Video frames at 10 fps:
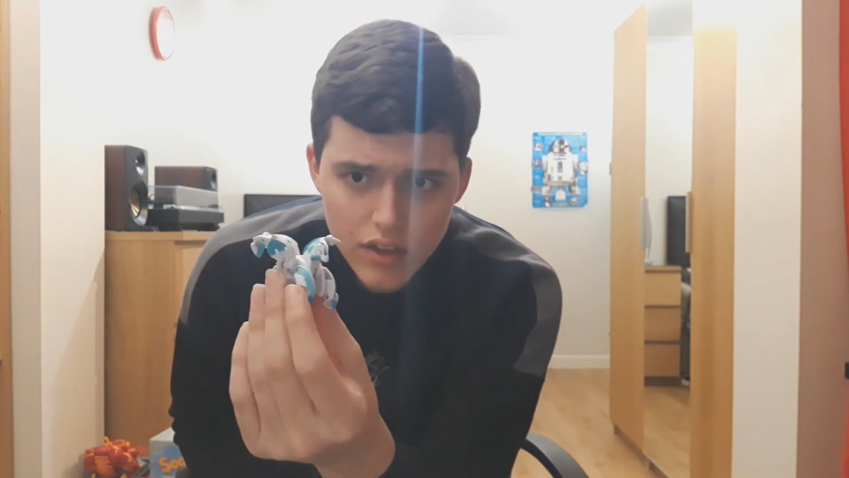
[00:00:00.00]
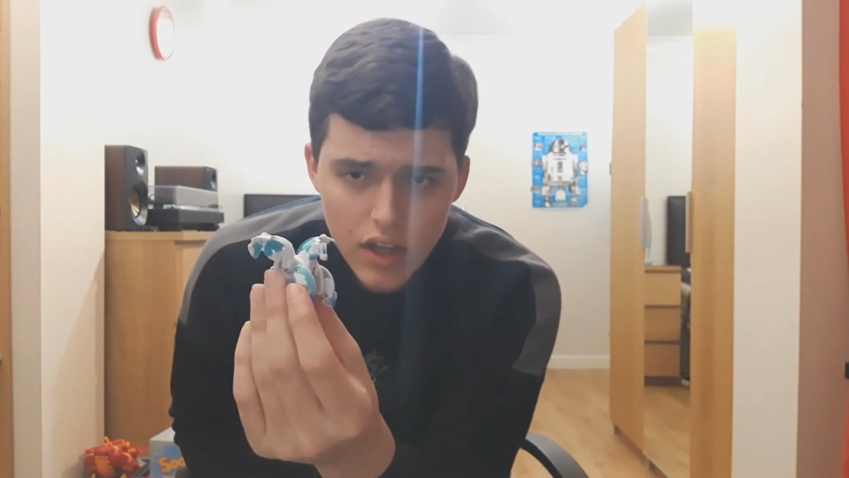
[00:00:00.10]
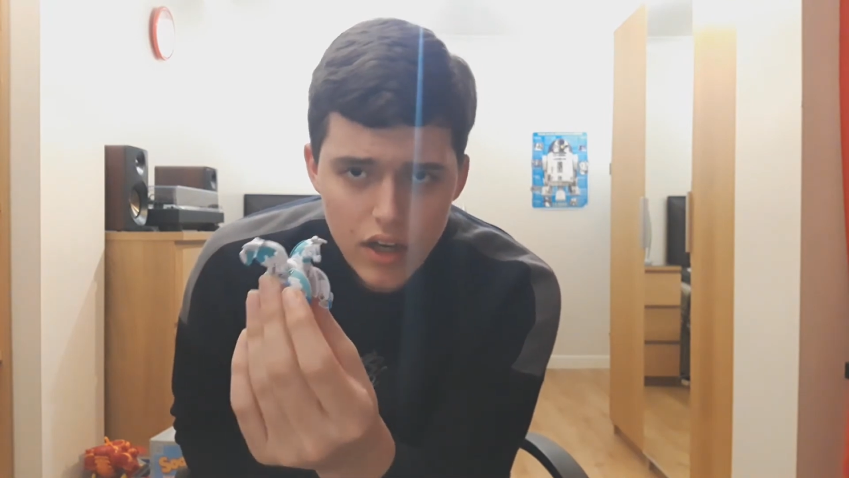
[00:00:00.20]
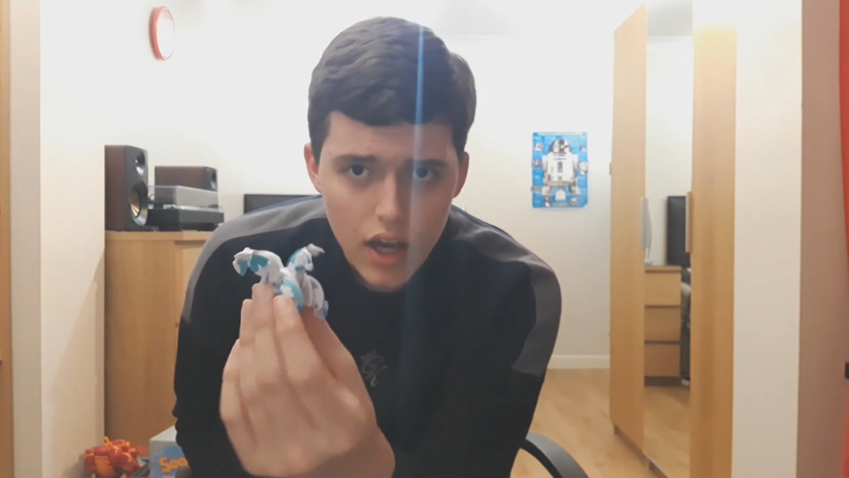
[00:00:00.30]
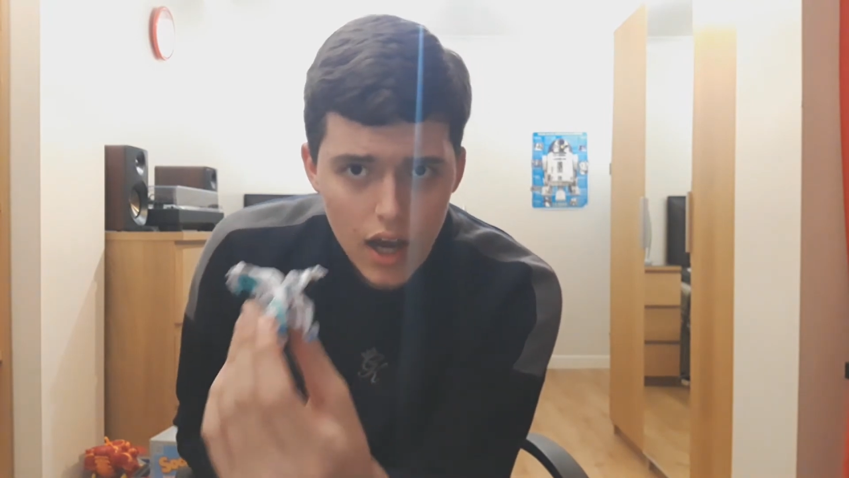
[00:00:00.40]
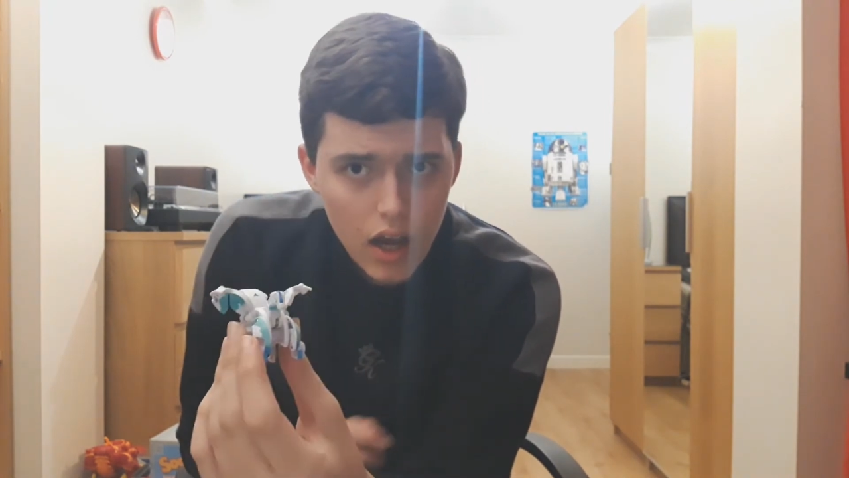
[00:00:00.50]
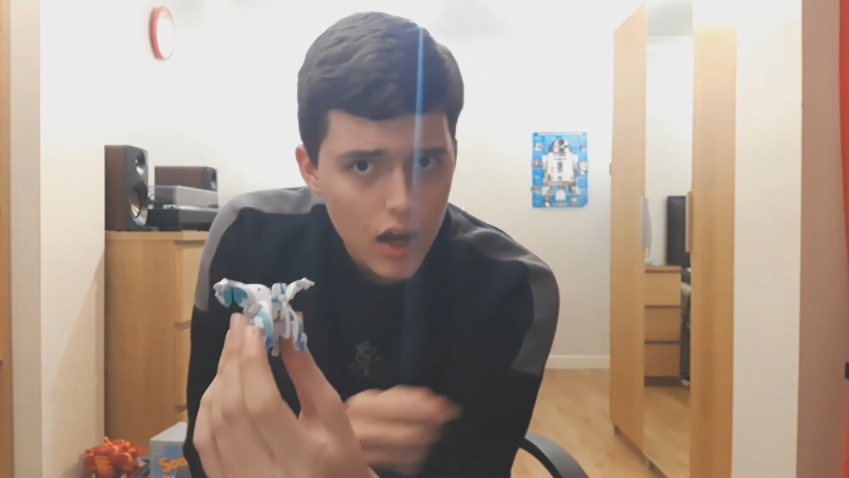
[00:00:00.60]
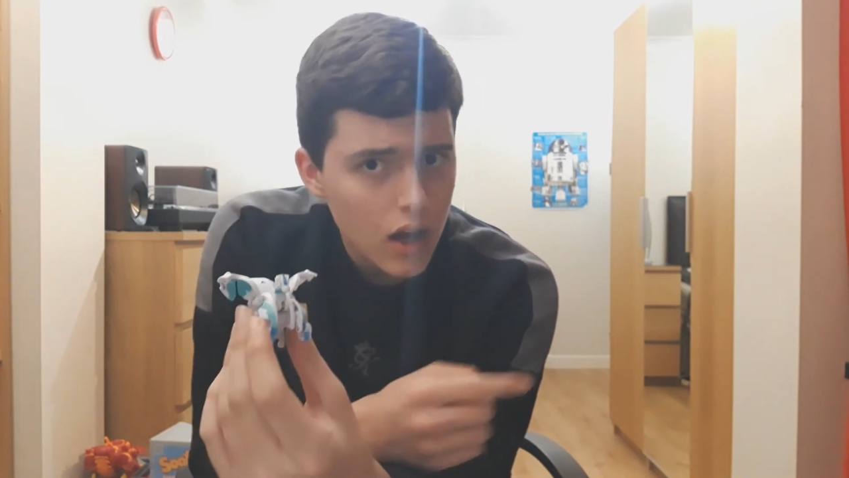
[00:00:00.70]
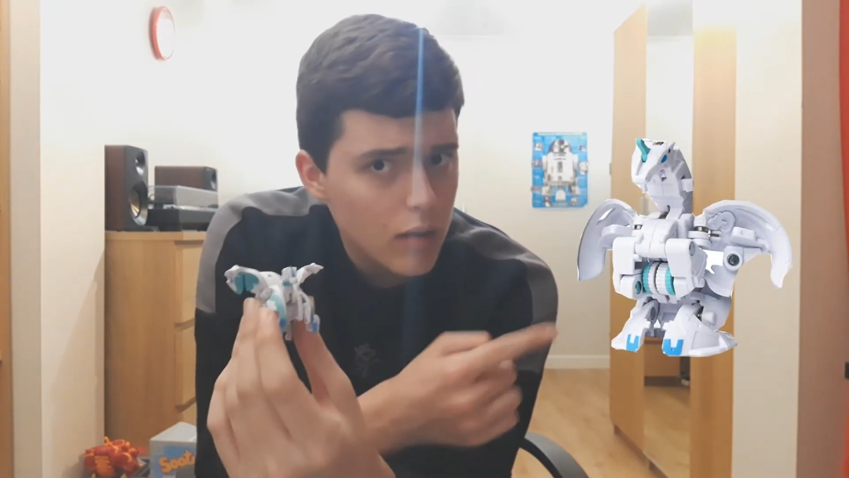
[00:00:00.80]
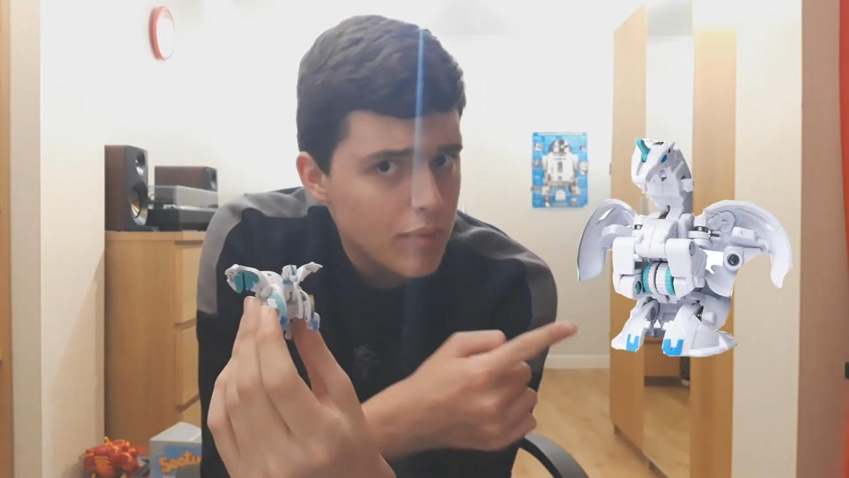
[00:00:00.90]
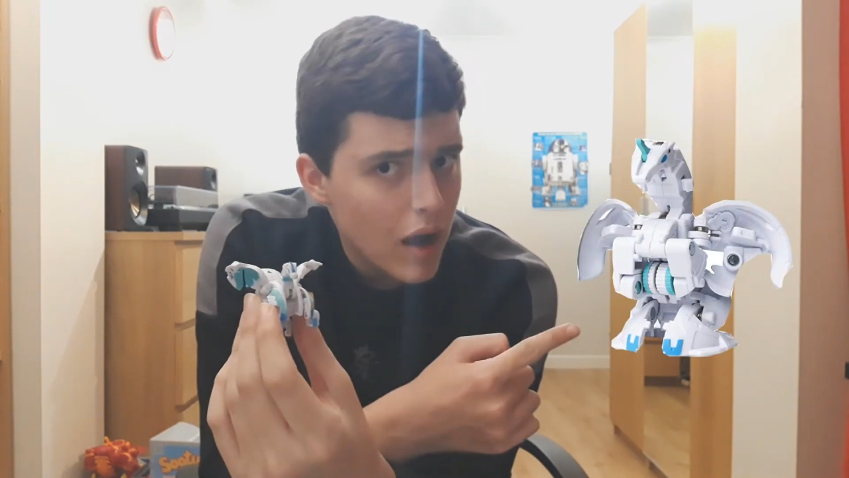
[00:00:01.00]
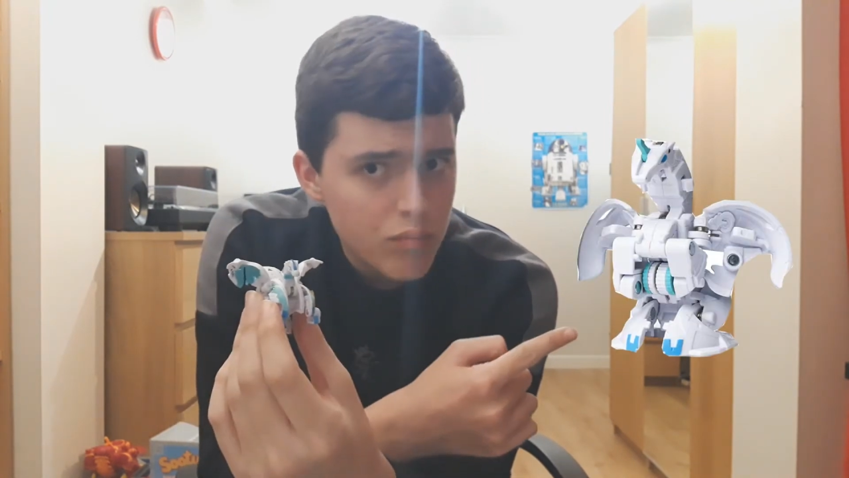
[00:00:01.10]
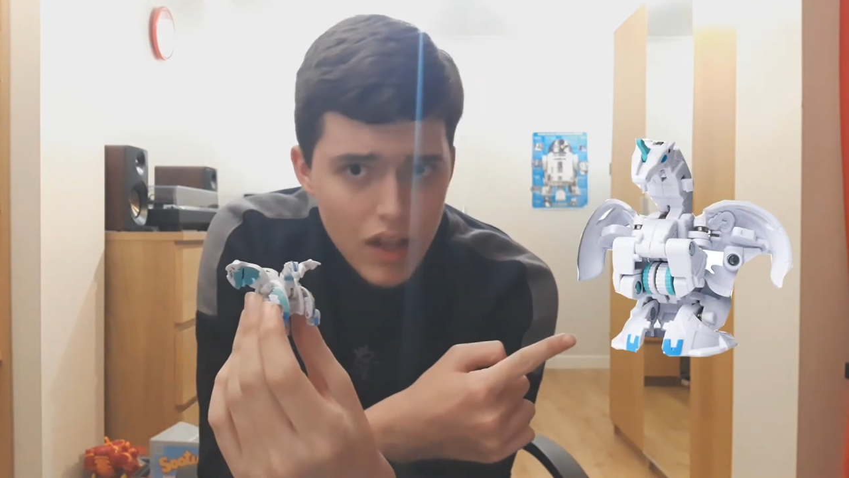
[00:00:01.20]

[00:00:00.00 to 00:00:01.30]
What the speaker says: than her Battle